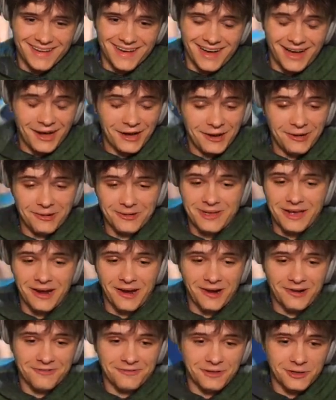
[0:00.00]
I don't
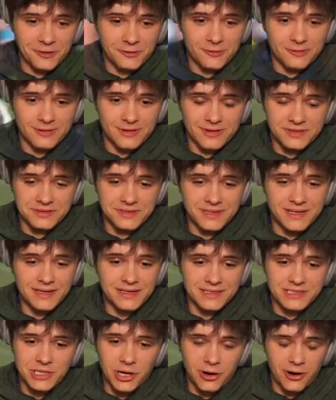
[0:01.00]
care if you
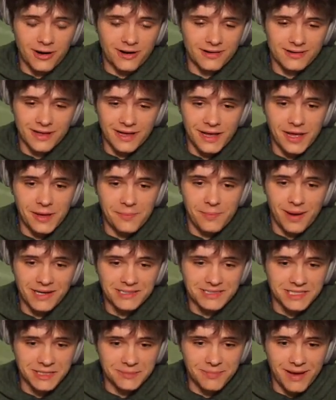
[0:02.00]
hit my
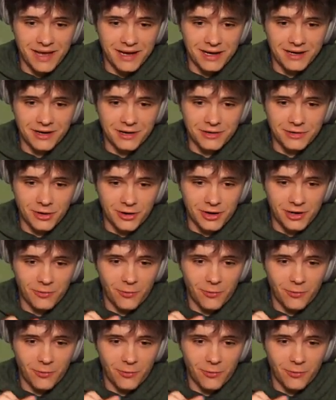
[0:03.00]
teammate in a dirty